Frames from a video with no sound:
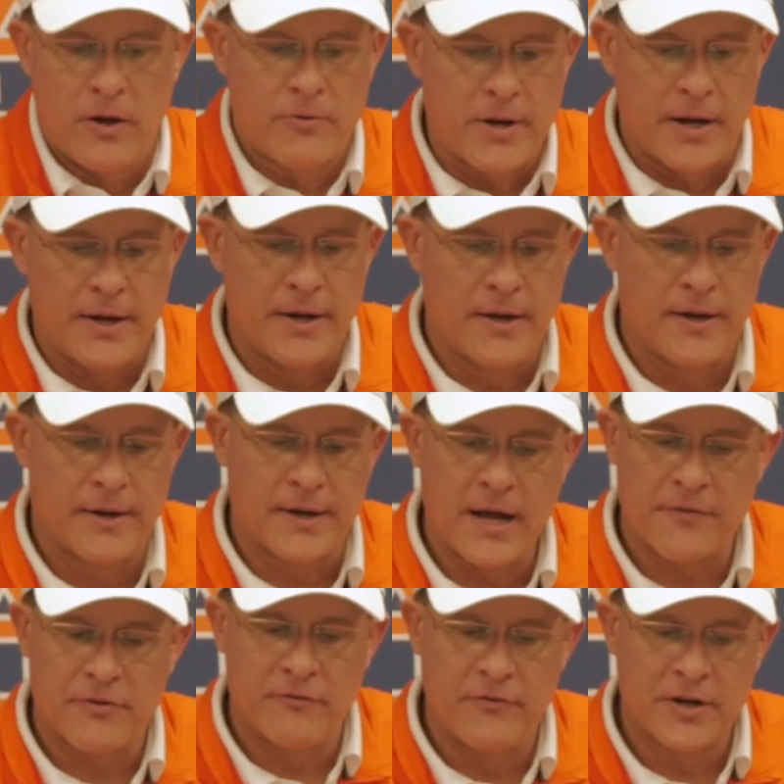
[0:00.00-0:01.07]
Okay,
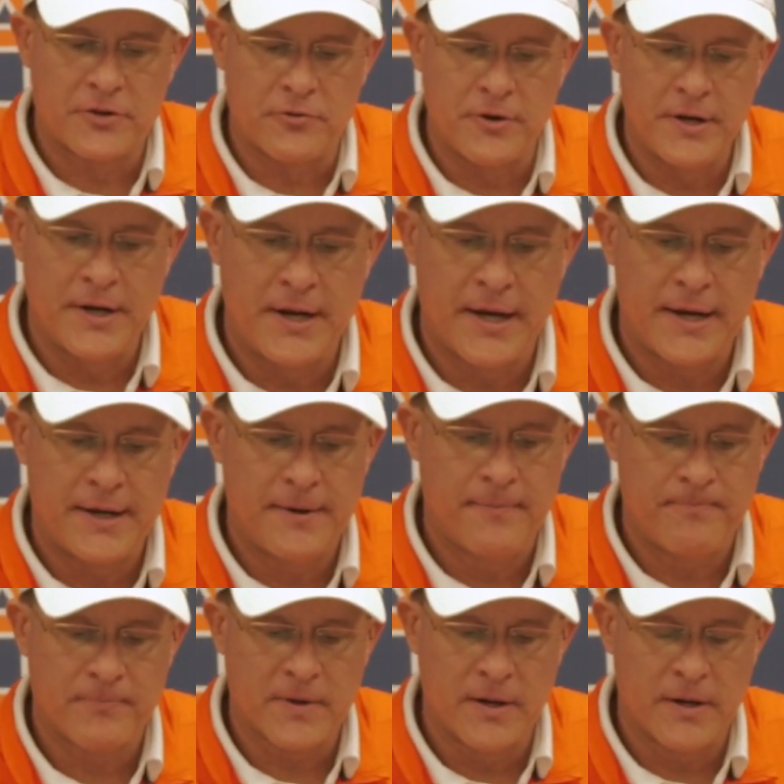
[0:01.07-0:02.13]
got the victory today.
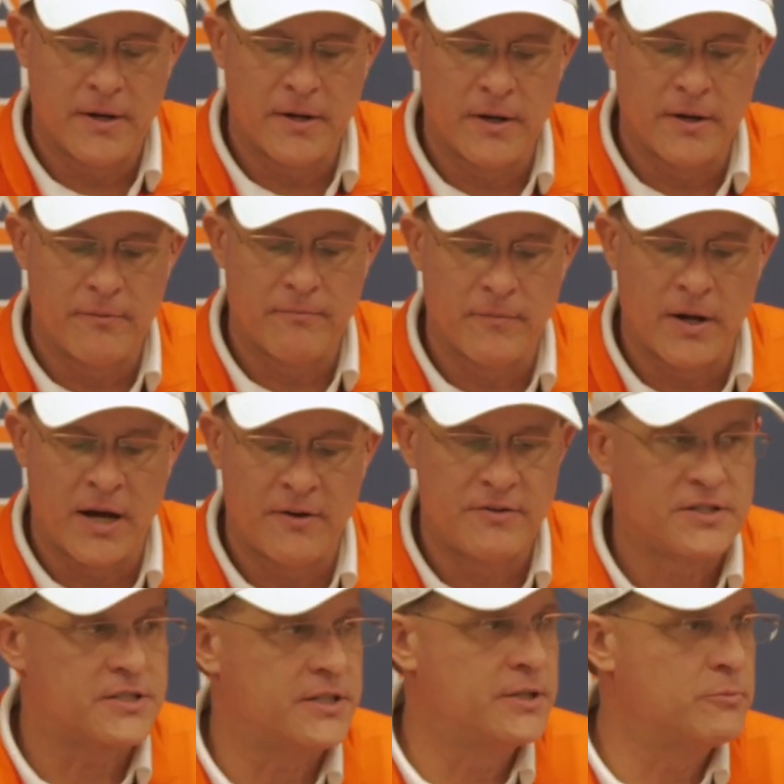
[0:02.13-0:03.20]

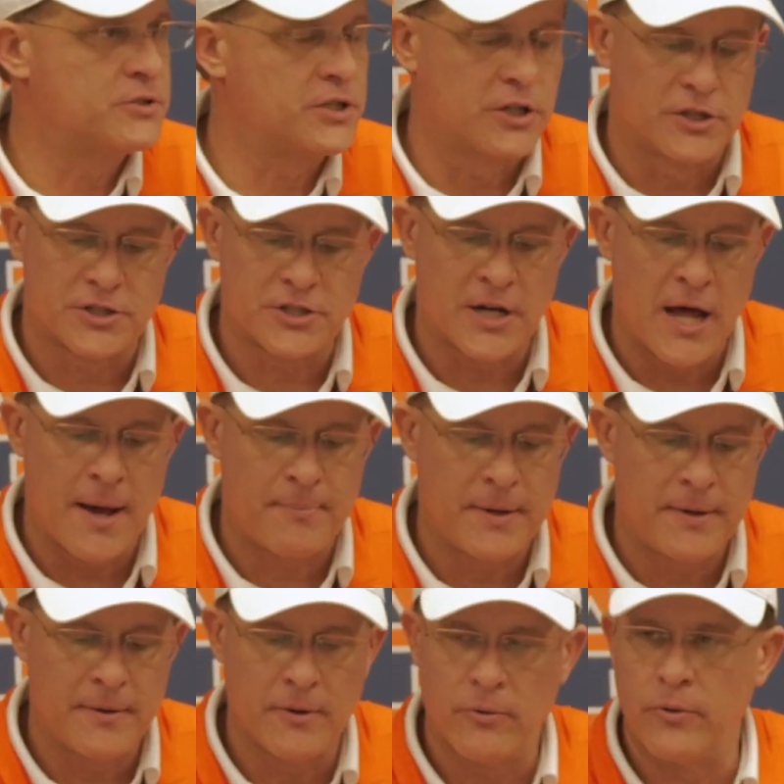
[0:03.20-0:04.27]
Obviously, it was a little sloppy.
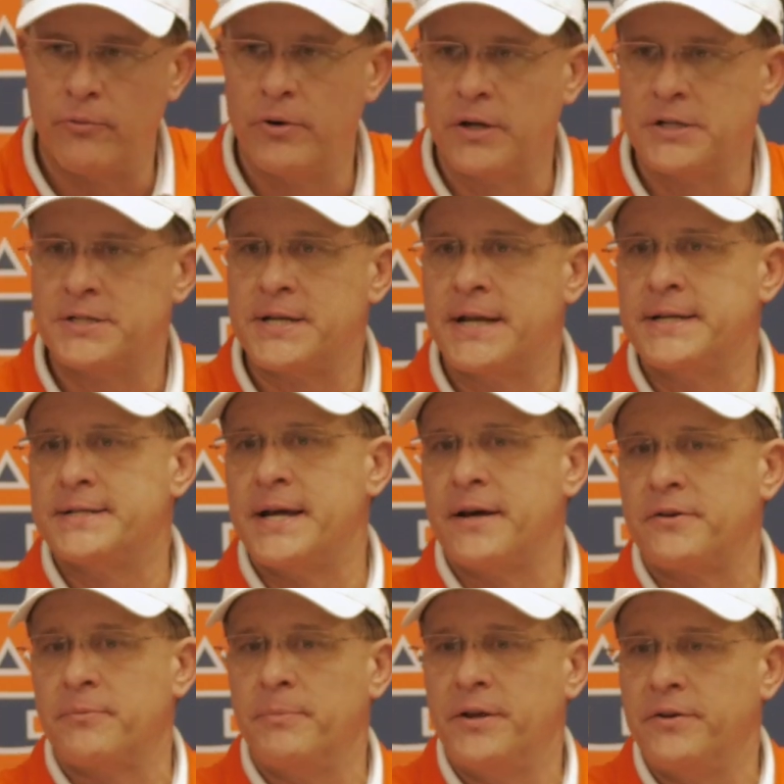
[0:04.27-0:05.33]
You know, what really stands
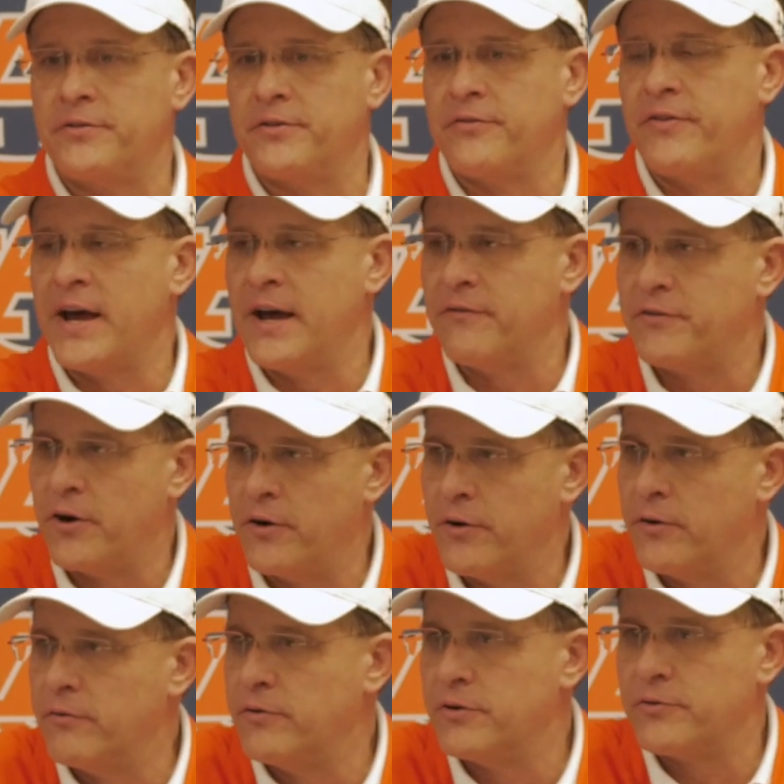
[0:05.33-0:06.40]
out to me is the five
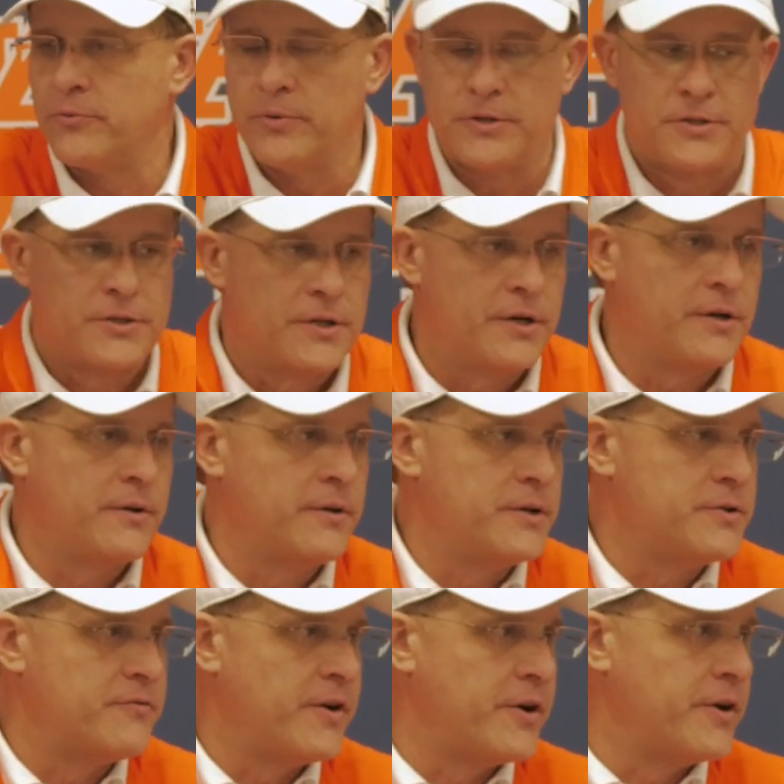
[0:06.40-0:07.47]
turnovers, which
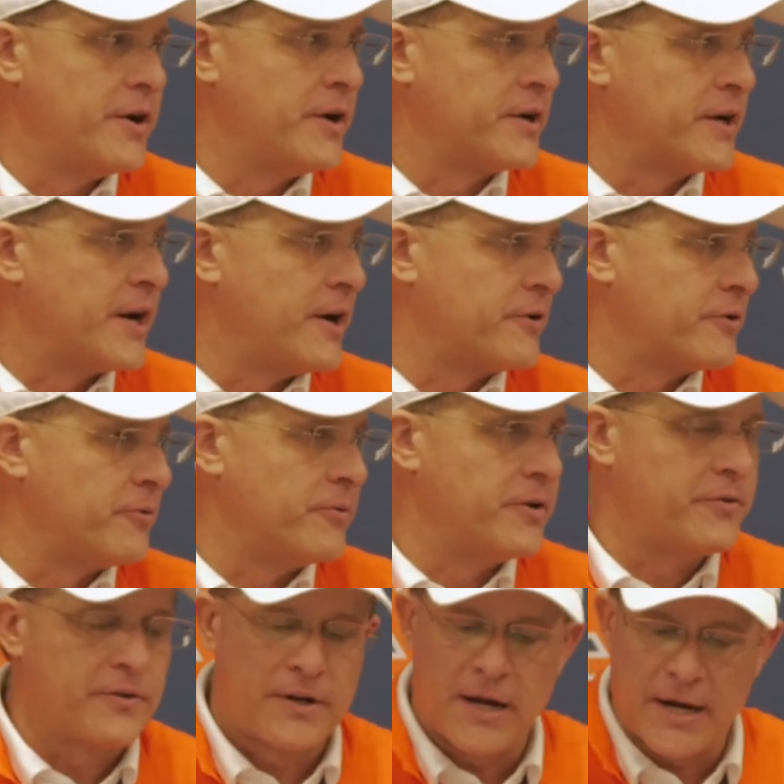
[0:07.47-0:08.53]
is very
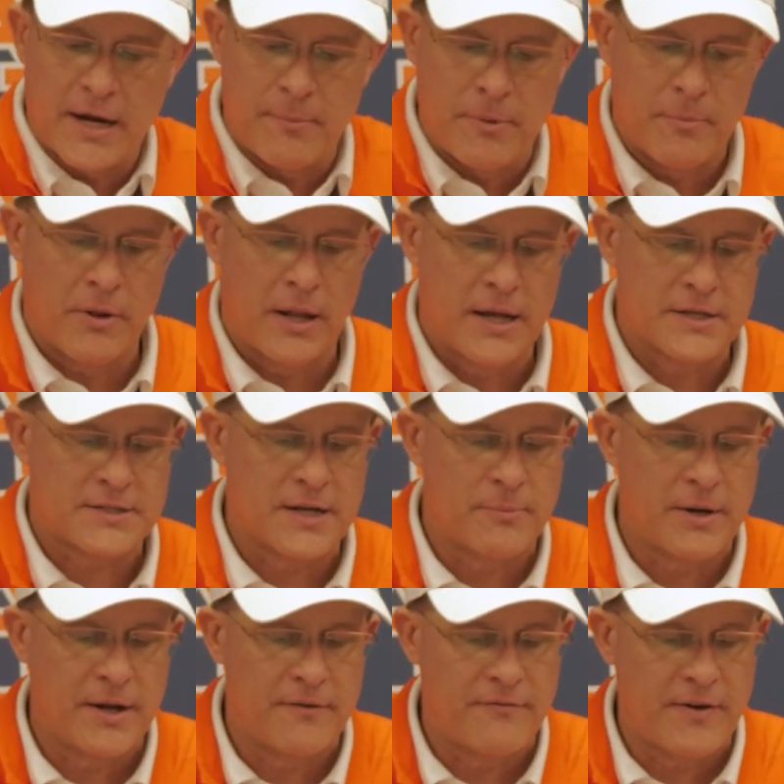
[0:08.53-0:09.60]
uncharacteristic. I can't remember the last time
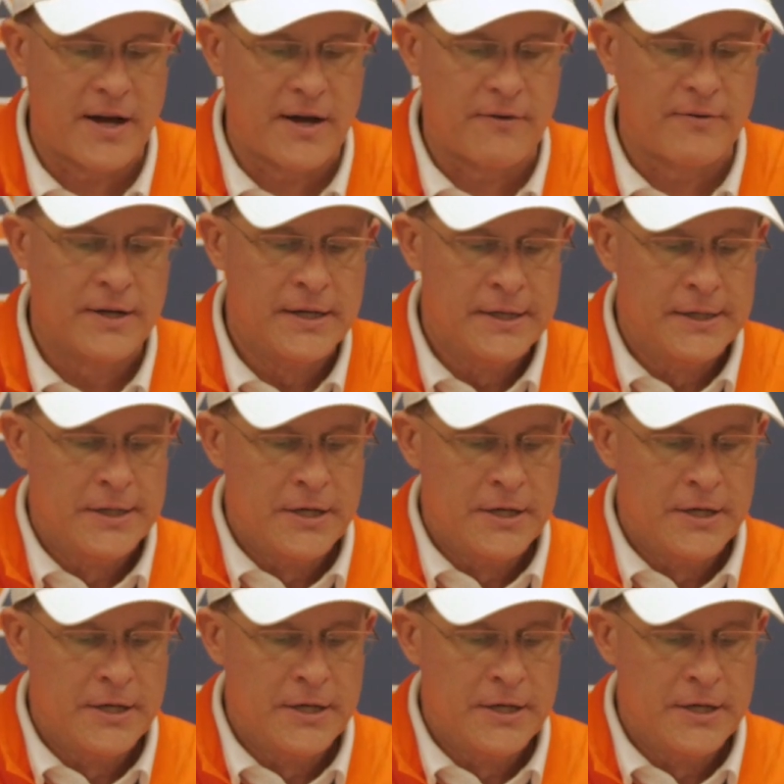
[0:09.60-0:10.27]
we had five